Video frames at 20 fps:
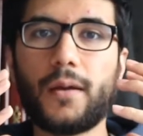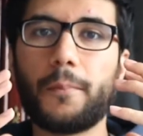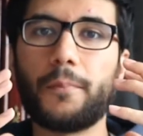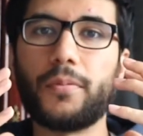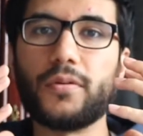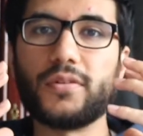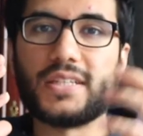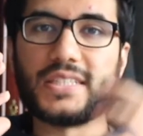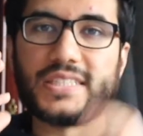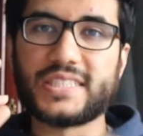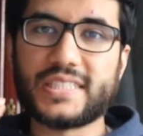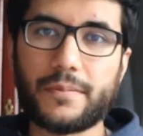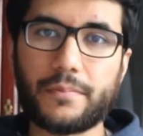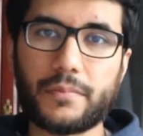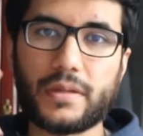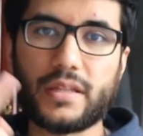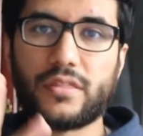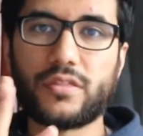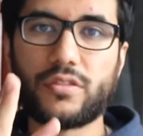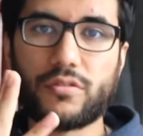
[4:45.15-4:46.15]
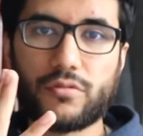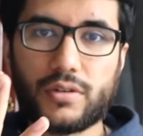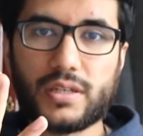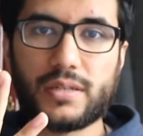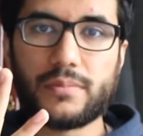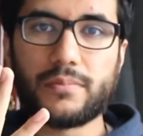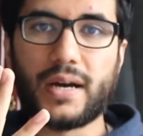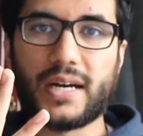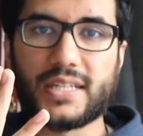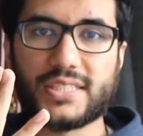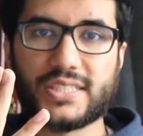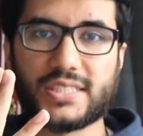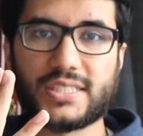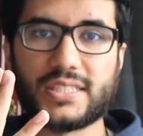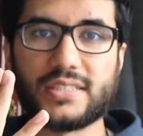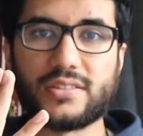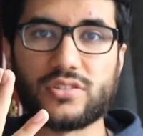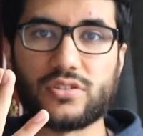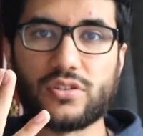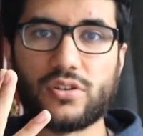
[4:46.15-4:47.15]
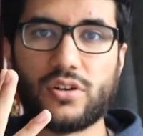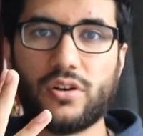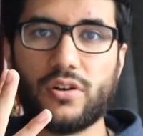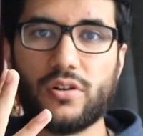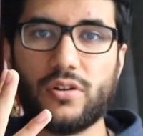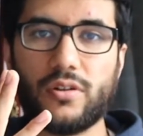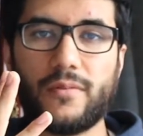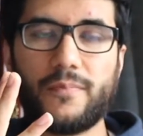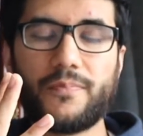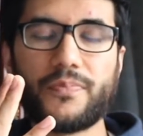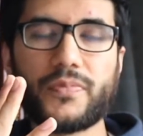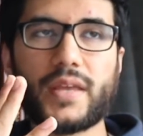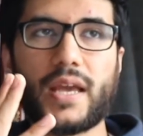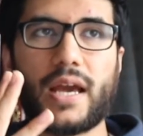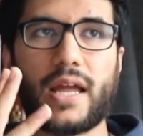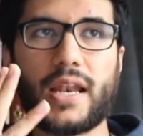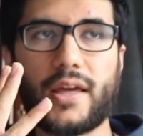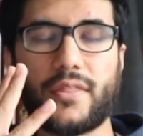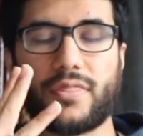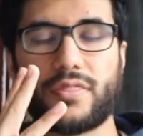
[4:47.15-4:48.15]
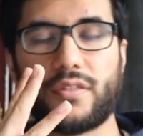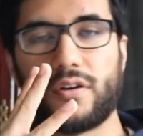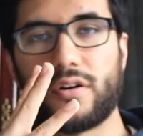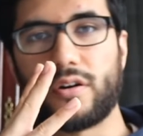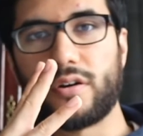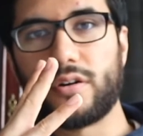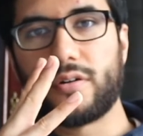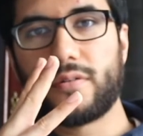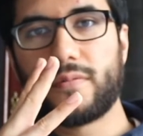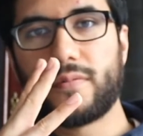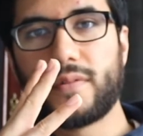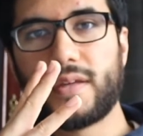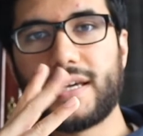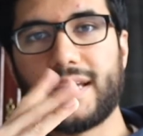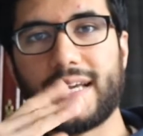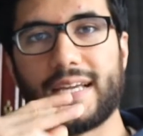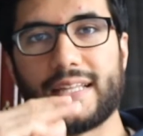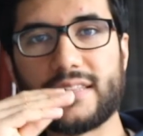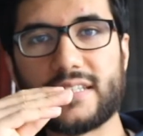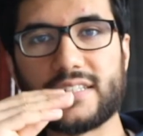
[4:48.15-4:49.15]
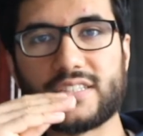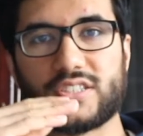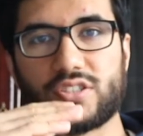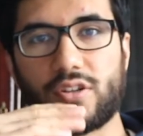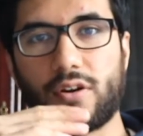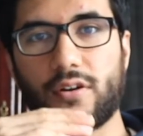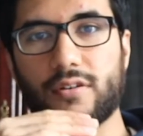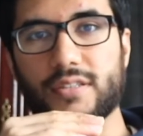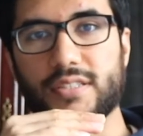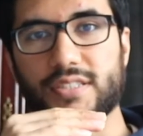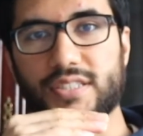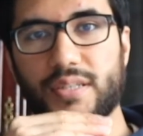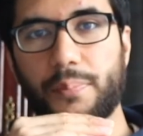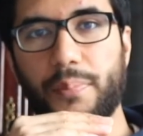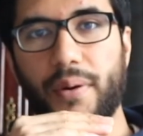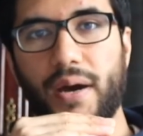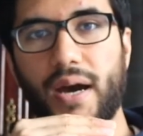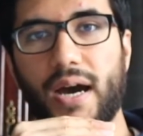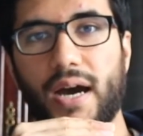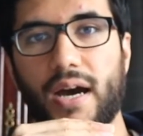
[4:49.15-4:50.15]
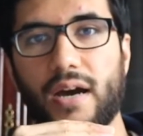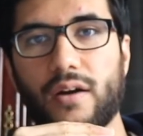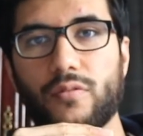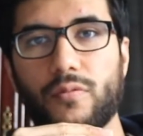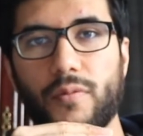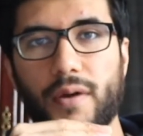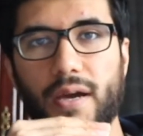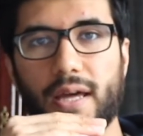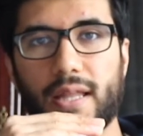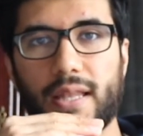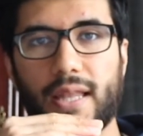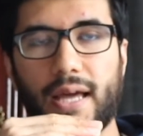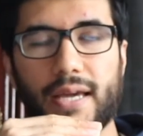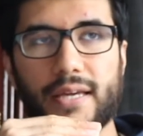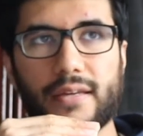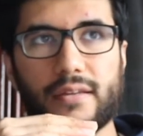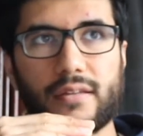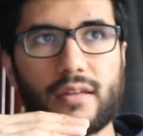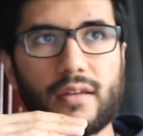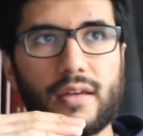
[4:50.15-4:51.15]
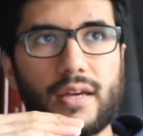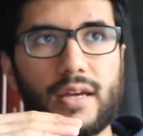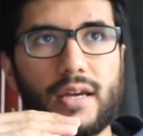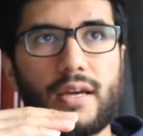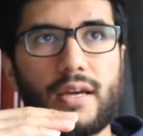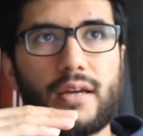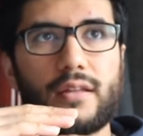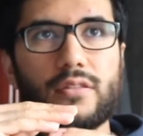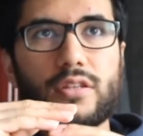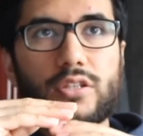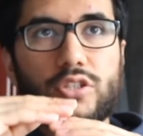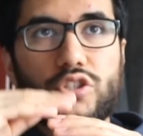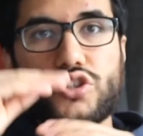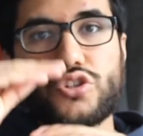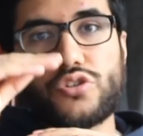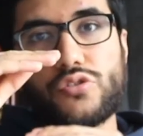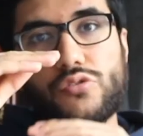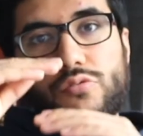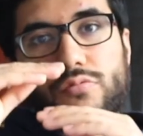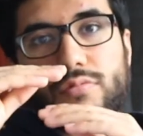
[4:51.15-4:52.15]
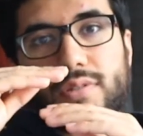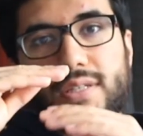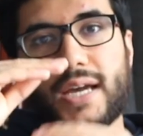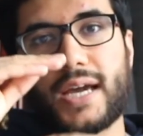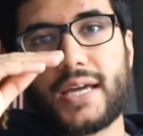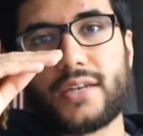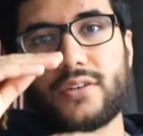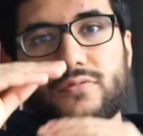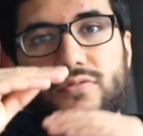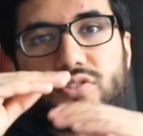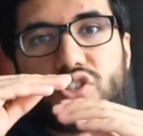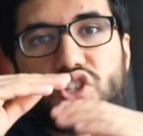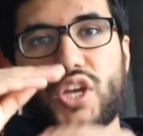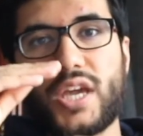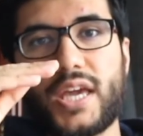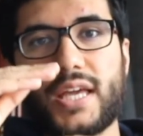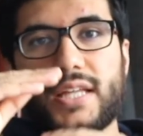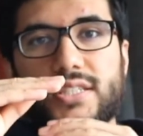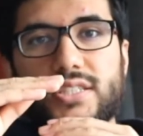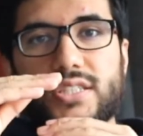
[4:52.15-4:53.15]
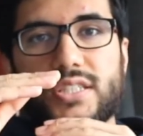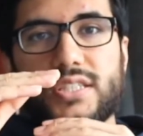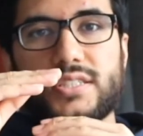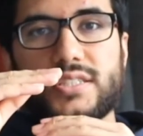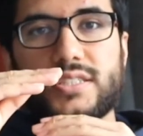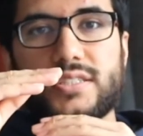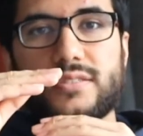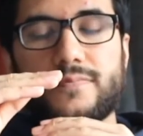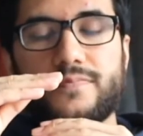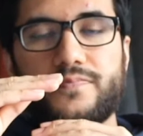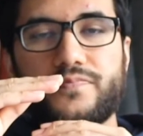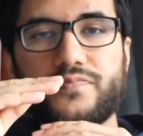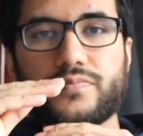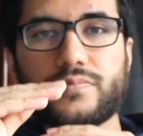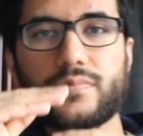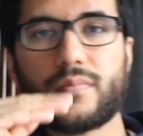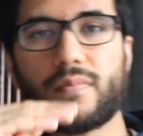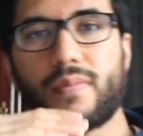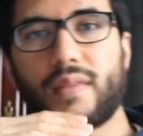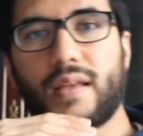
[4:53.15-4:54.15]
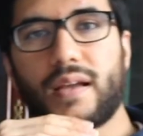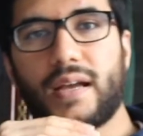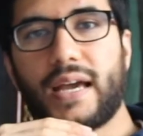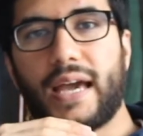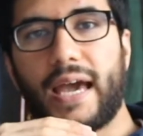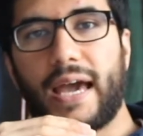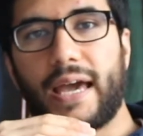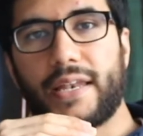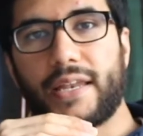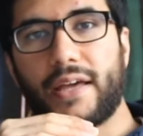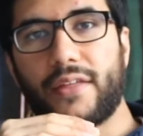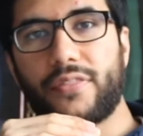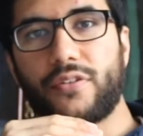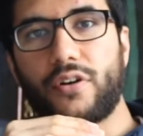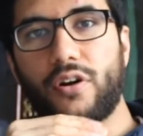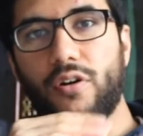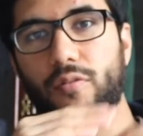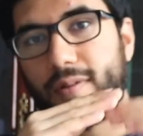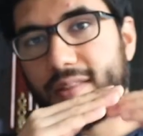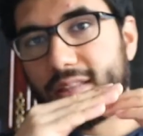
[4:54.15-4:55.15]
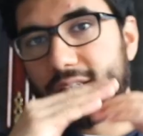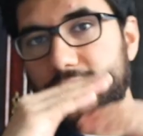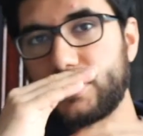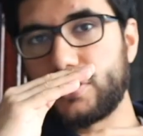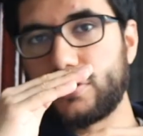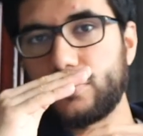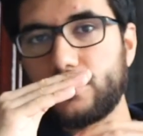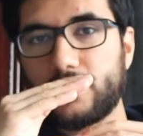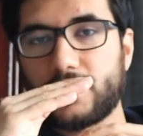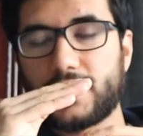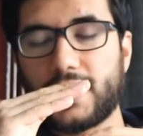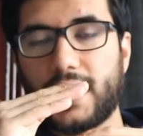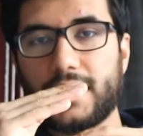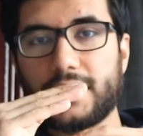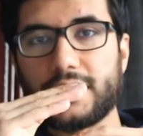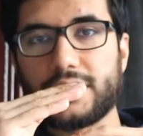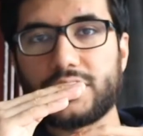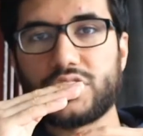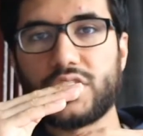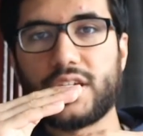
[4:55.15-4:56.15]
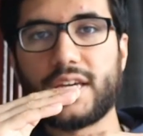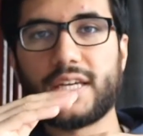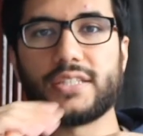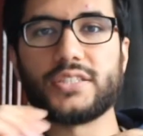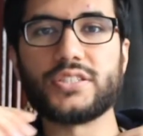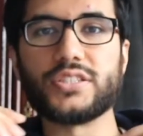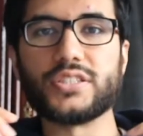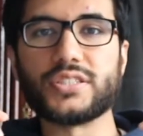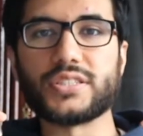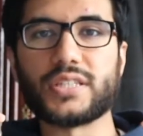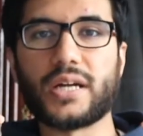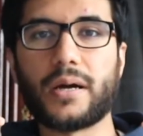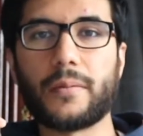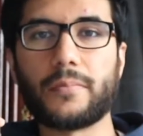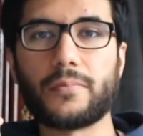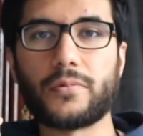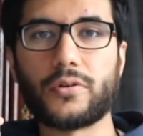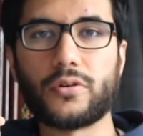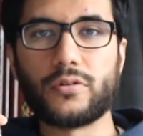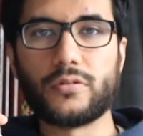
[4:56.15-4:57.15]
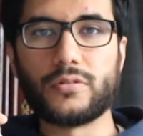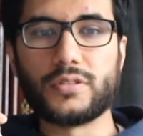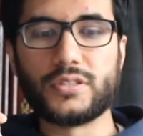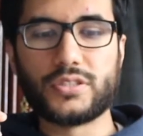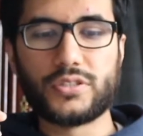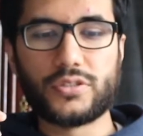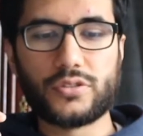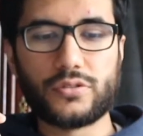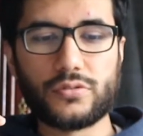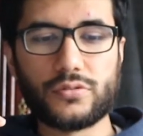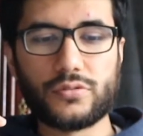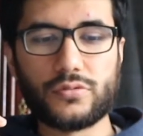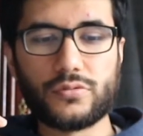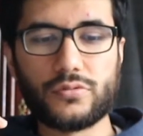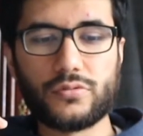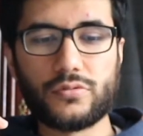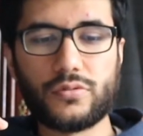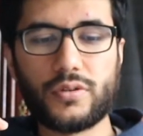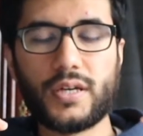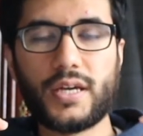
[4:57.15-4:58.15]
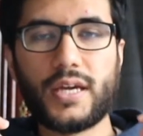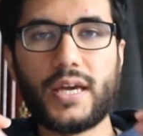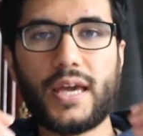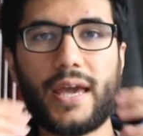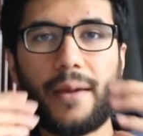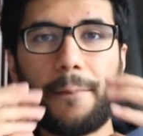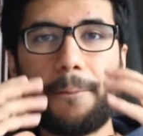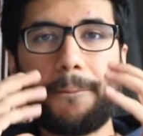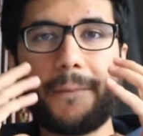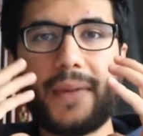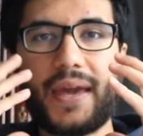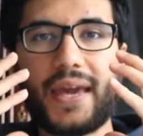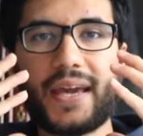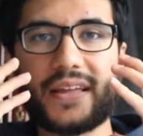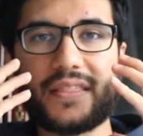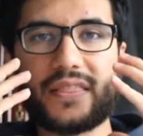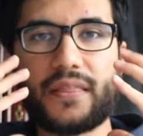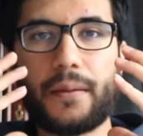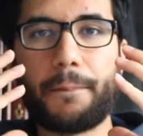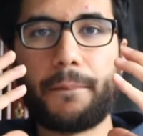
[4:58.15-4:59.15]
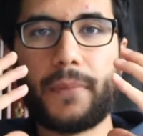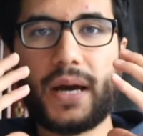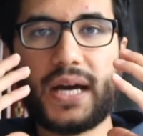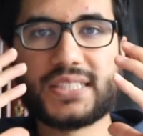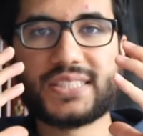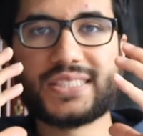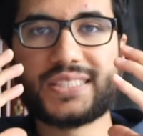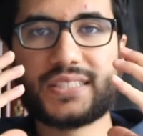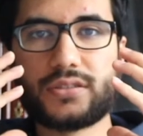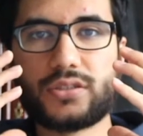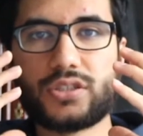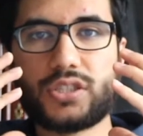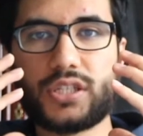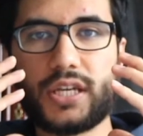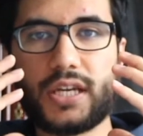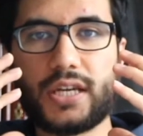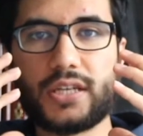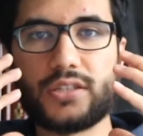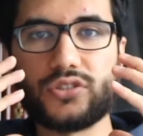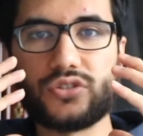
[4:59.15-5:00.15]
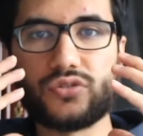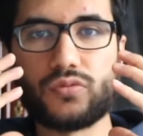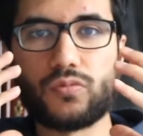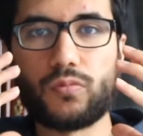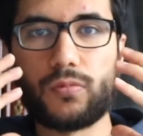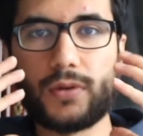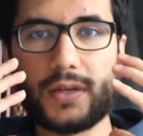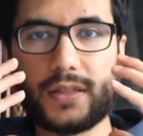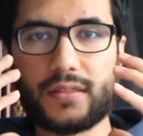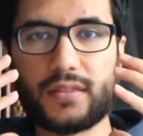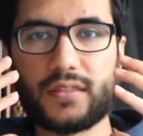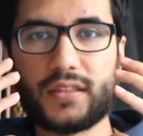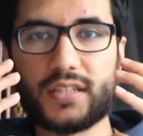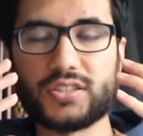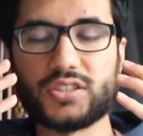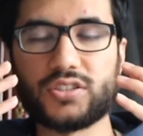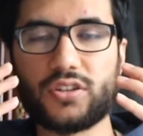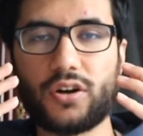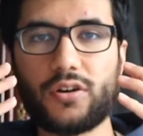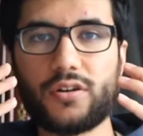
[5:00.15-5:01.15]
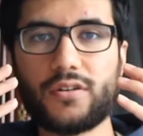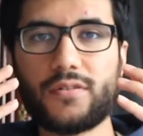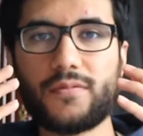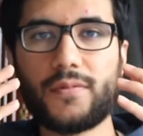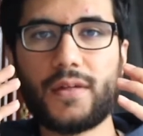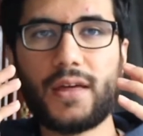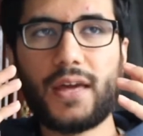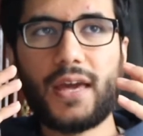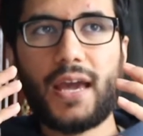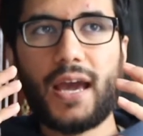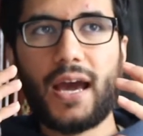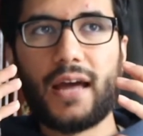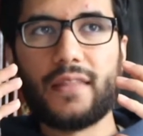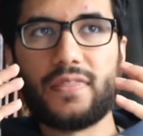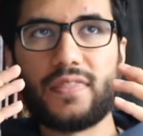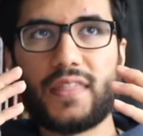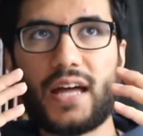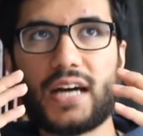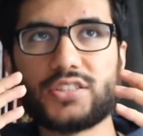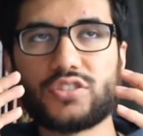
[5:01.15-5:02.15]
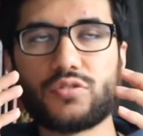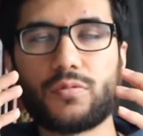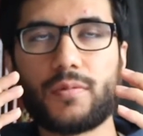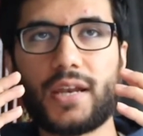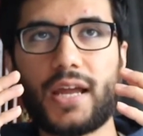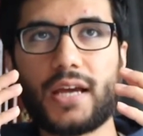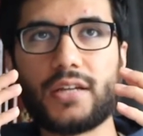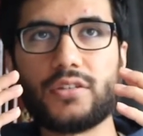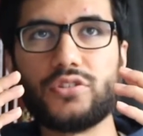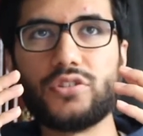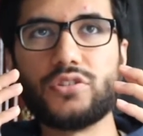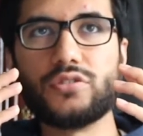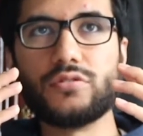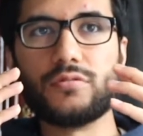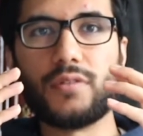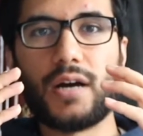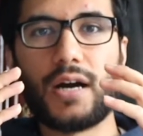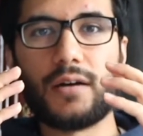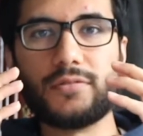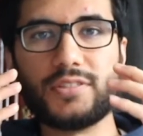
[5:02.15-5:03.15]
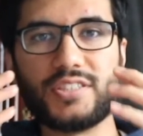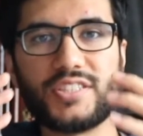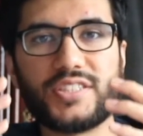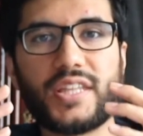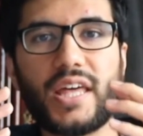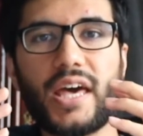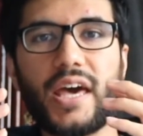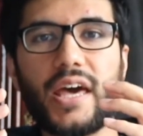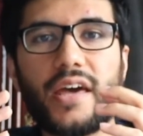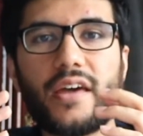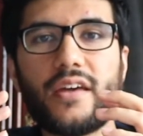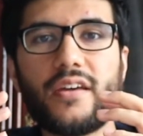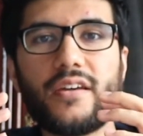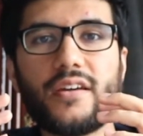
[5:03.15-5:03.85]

But they sent me 3 masks in total, and I thought in the song there's a part where like the tune kind of changes, and I thought when the tune kind of changes, I'm going to make the mask change with the song, and that's when I knew I was there